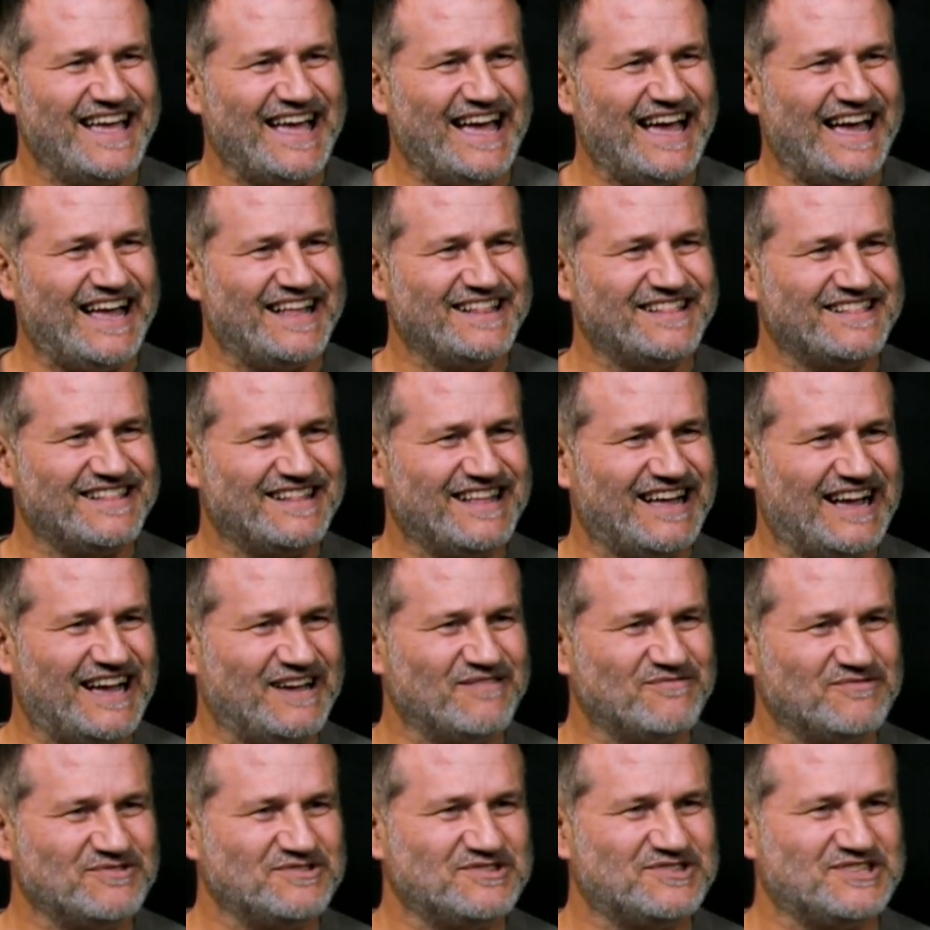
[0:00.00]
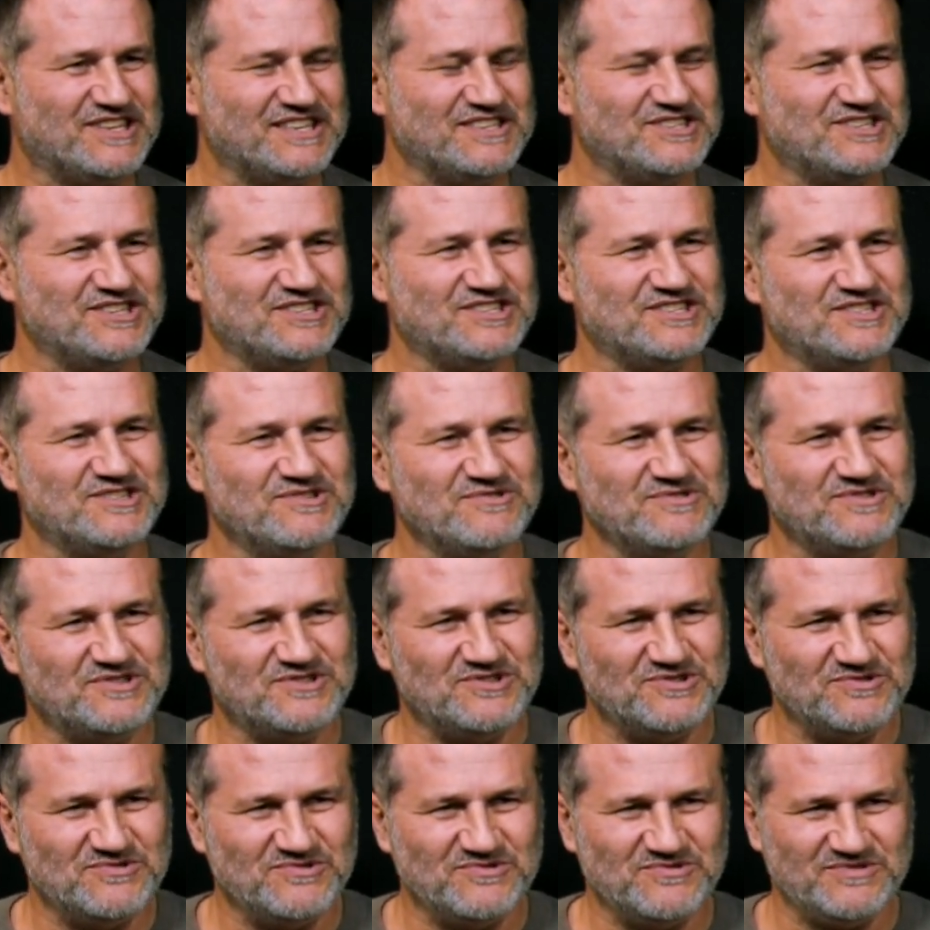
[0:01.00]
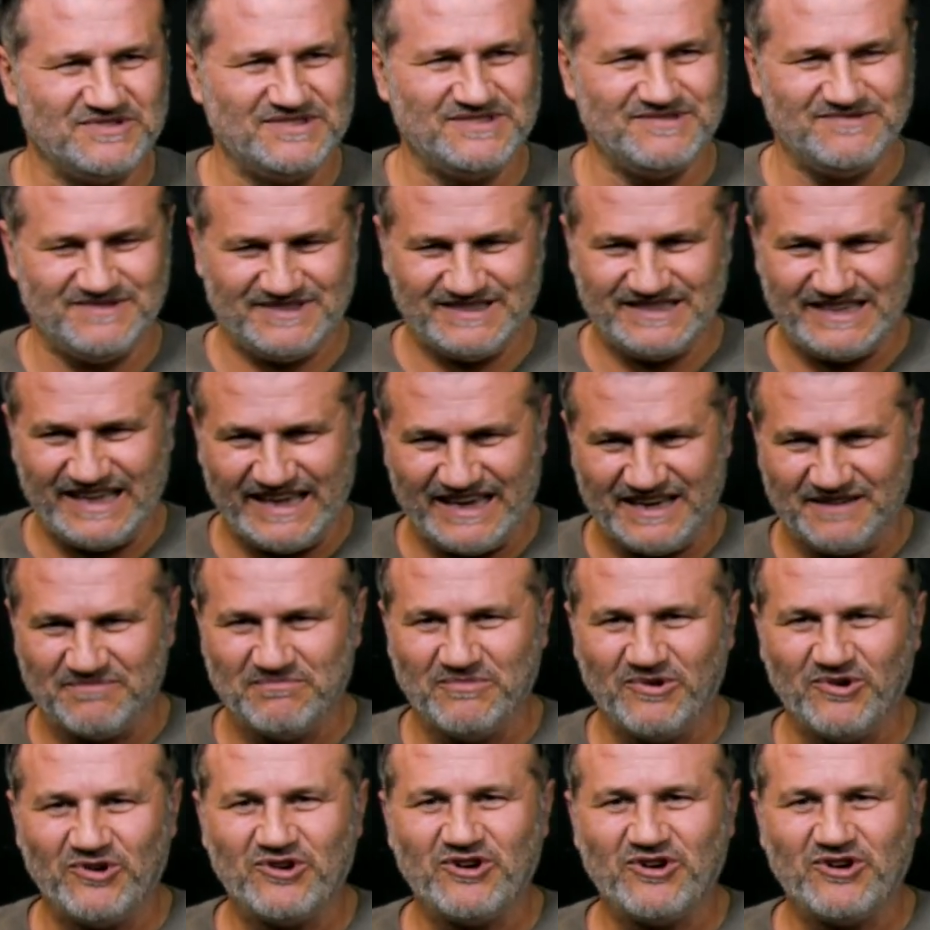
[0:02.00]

and I would suggest you to take more